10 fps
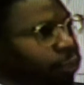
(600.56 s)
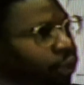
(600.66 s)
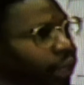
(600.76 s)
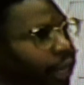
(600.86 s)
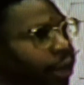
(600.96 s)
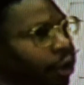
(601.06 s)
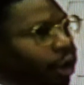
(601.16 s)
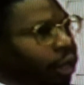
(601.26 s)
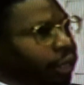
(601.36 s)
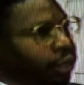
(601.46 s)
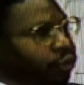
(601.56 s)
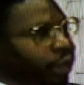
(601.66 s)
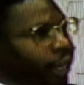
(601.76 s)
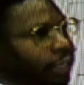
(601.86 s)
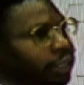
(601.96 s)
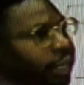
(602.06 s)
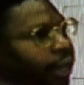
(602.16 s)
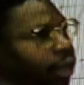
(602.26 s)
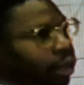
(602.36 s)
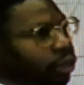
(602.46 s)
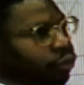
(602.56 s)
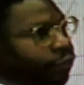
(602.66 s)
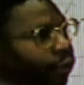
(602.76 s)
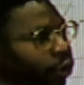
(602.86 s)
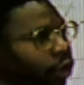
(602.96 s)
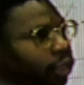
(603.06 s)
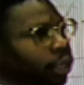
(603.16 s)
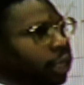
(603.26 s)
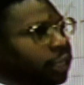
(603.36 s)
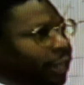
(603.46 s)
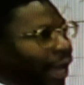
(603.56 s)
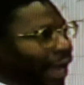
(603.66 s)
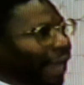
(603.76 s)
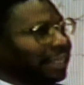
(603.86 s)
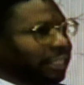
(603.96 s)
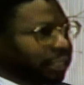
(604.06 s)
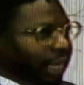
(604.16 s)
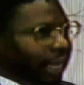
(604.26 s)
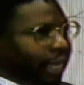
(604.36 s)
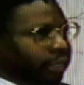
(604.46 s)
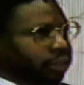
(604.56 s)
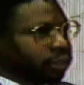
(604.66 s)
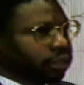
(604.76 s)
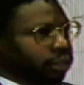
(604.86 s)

in the early degrees, there are refers to the hot sands